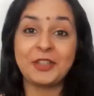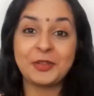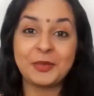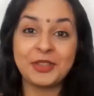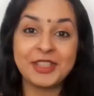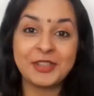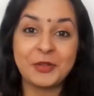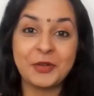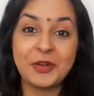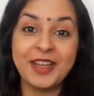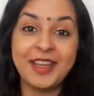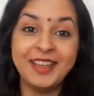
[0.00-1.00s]
Oh my gosh, what a
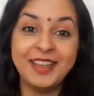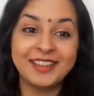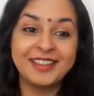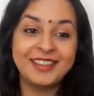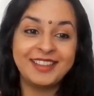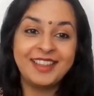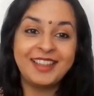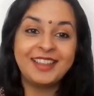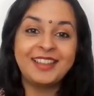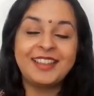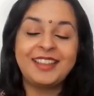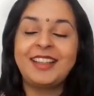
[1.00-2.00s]
story.
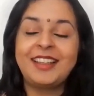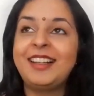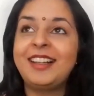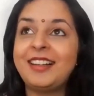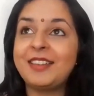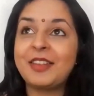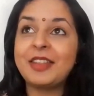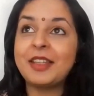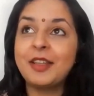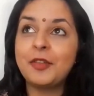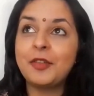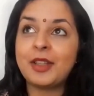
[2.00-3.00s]
Oh,
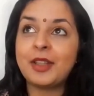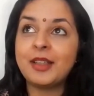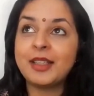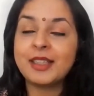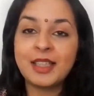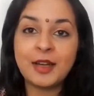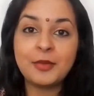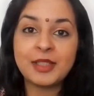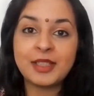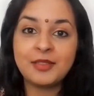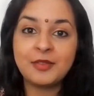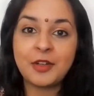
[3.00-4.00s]
thank you for that. That
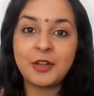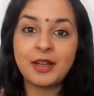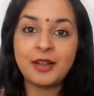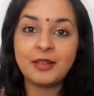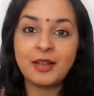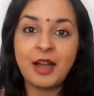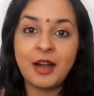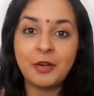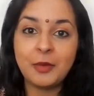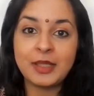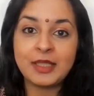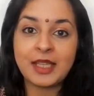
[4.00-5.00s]
was very
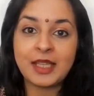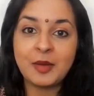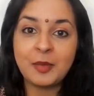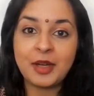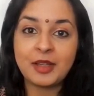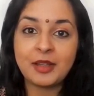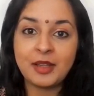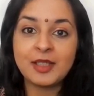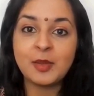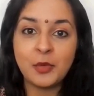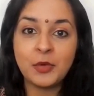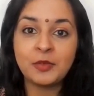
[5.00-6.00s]
harrowing to hear, but I
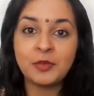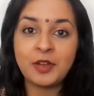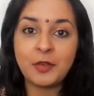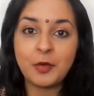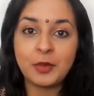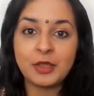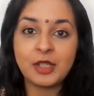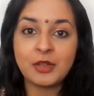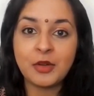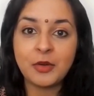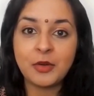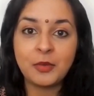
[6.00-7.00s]
think it's important for everyone
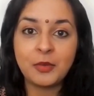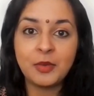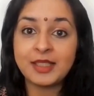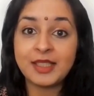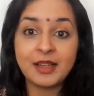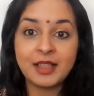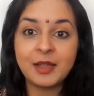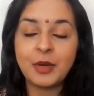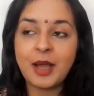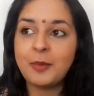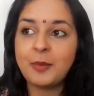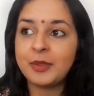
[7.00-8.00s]
to know exactly
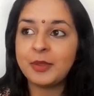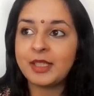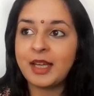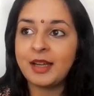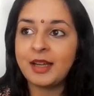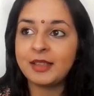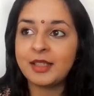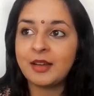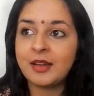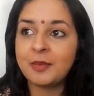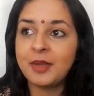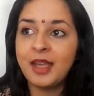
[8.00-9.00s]
what happened.
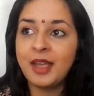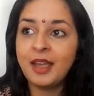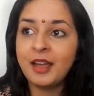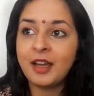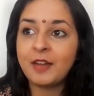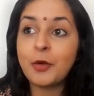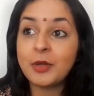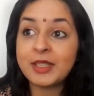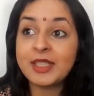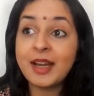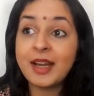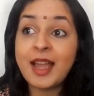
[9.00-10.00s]
And of
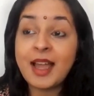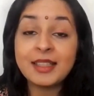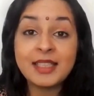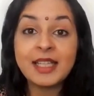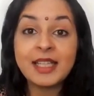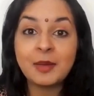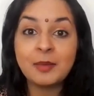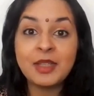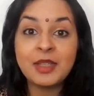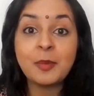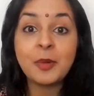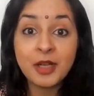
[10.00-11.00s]
course, yeah, it can take
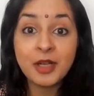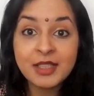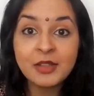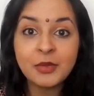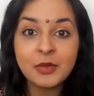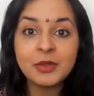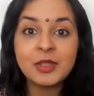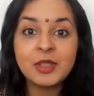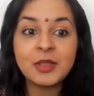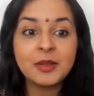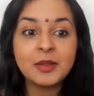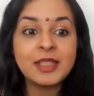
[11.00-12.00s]
something personal
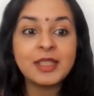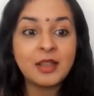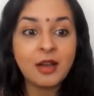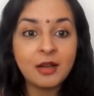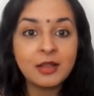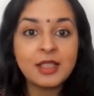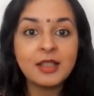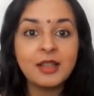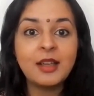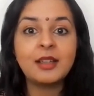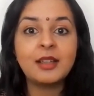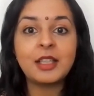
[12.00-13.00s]
to start
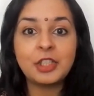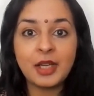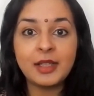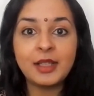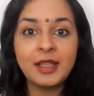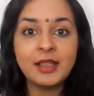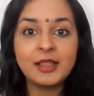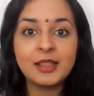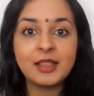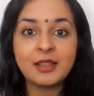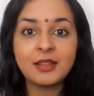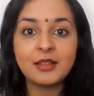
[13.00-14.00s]
that journey
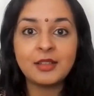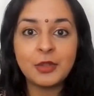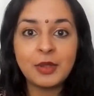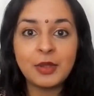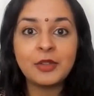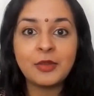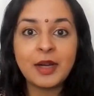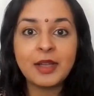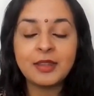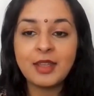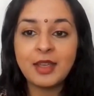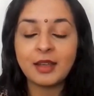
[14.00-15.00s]
into doing the
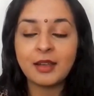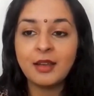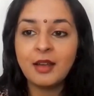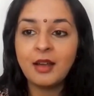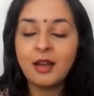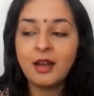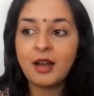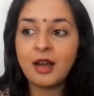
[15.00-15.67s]
right thing.